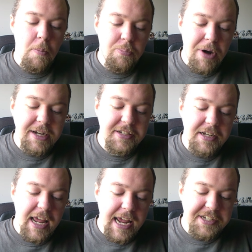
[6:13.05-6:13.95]

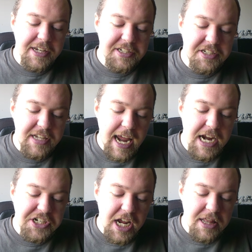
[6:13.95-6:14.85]
Brexit is a
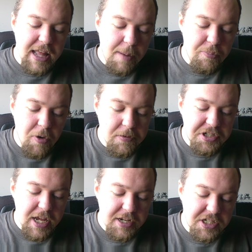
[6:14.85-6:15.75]
stage in that
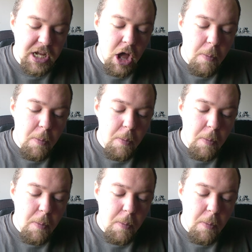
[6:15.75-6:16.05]
process,